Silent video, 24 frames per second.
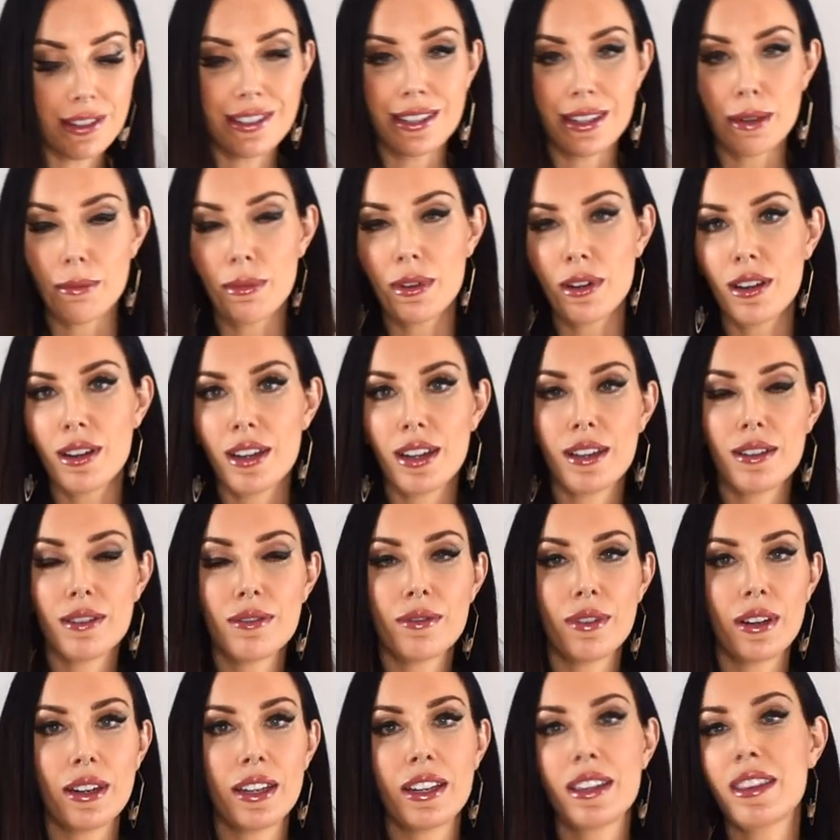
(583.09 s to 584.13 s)
Gemini
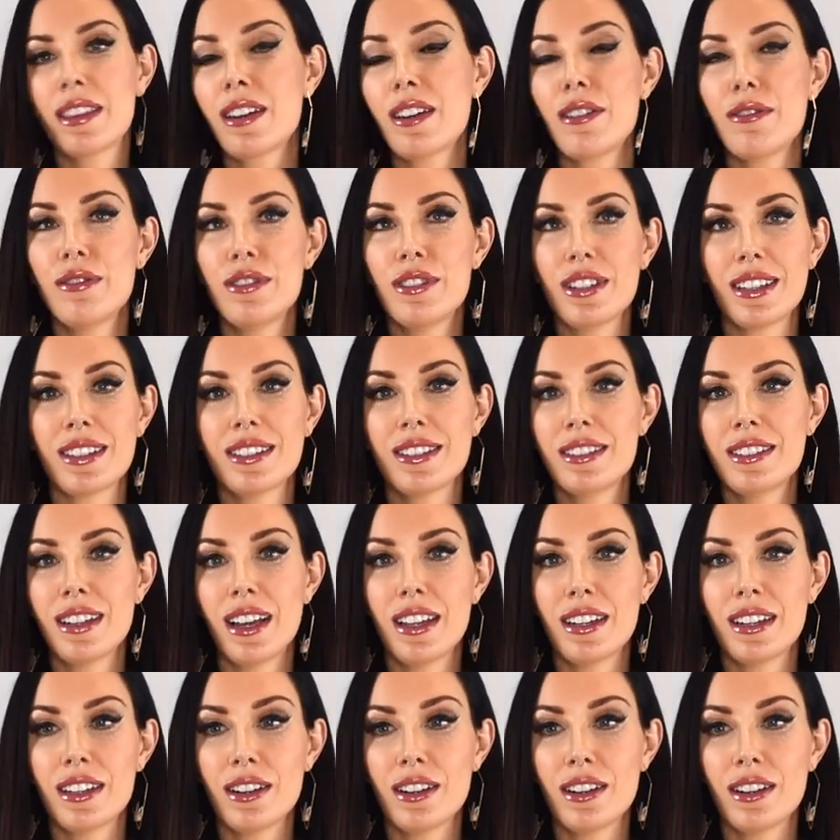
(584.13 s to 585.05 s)
reading that I've just done.